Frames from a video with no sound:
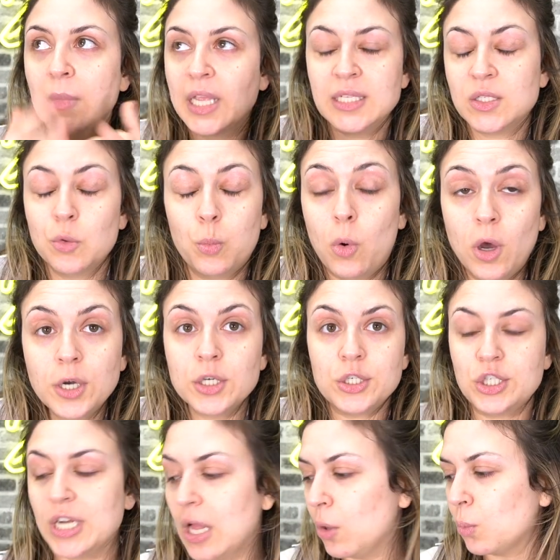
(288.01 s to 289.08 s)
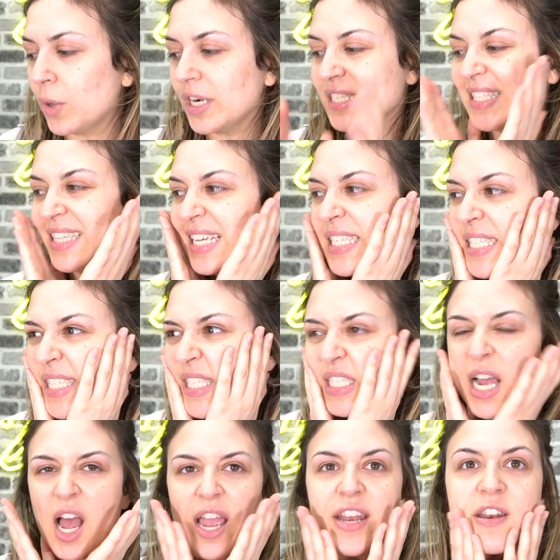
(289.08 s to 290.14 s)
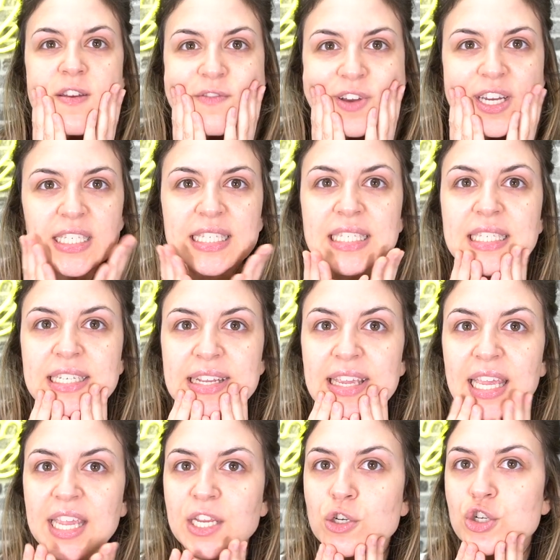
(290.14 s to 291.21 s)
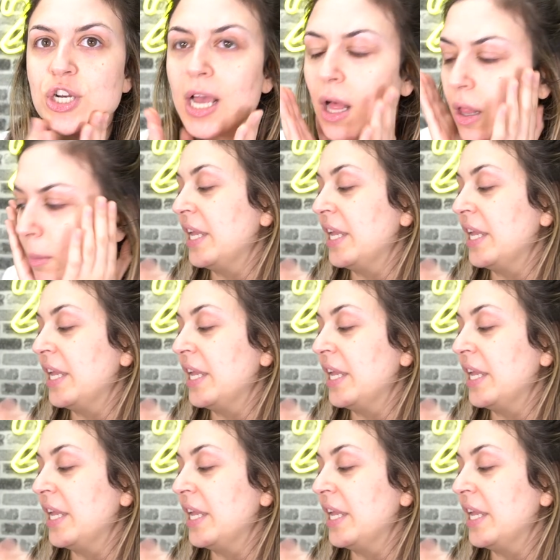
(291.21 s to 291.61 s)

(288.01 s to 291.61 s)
is a water gel, whereas this is kind of a sticky gel.